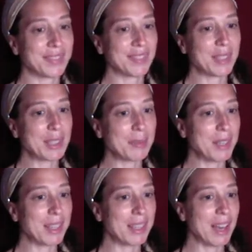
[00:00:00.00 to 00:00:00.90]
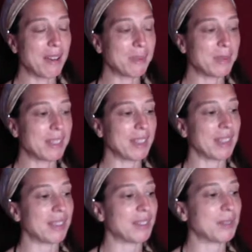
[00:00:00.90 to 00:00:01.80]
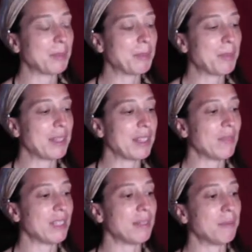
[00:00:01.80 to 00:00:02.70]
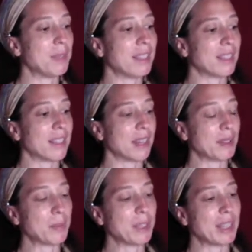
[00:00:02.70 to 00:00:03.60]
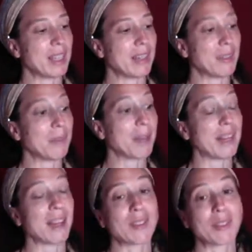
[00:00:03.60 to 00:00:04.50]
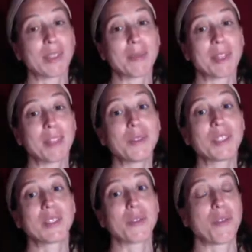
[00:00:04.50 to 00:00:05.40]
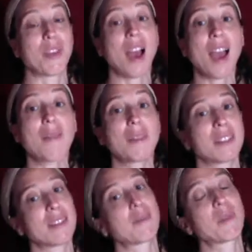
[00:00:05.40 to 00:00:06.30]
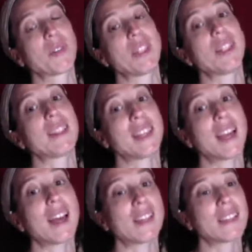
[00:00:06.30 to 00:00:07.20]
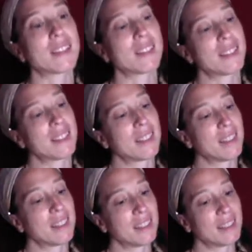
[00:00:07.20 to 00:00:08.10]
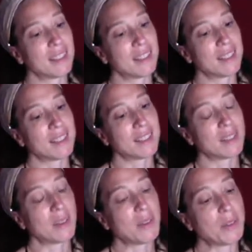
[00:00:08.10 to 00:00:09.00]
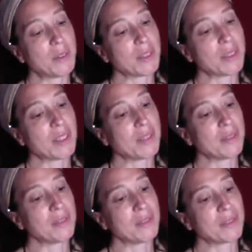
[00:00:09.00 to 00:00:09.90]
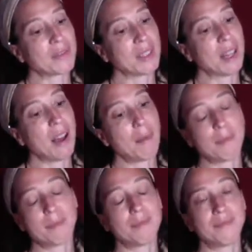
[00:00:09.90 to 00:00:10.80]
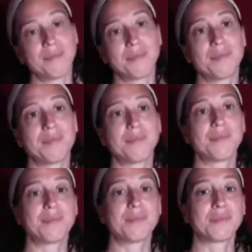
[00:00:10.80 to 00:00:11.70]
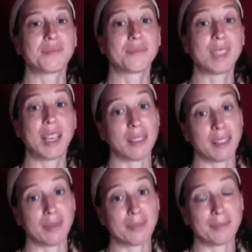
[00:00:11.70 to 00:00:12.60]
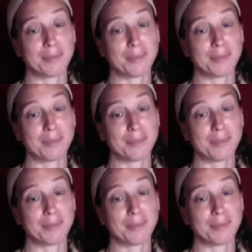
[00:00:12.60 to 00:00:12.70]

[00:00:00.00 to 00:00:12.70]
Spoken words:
Or it's being a couch potato. But even in being the couch potato, you might actually be using your thigh muscles more than anything else to hold yourself up. I'm telling you,